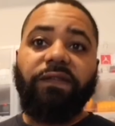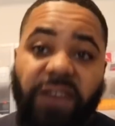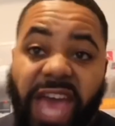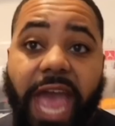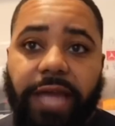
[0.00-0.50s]

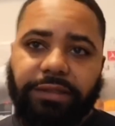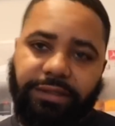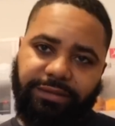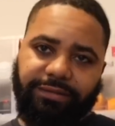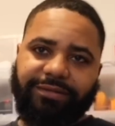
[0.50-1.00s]

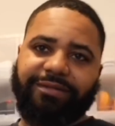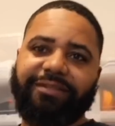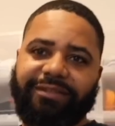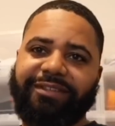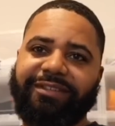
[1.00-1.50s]
Facts.
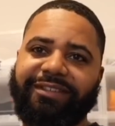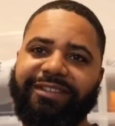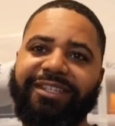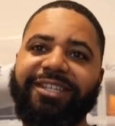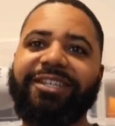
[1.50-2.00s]

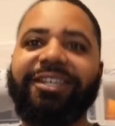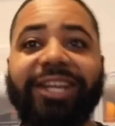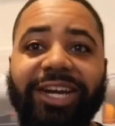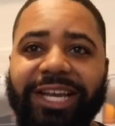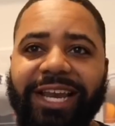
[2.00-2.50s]

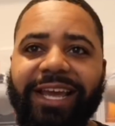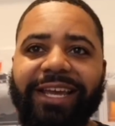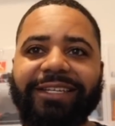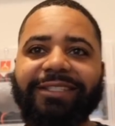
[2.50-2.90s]
Look at that.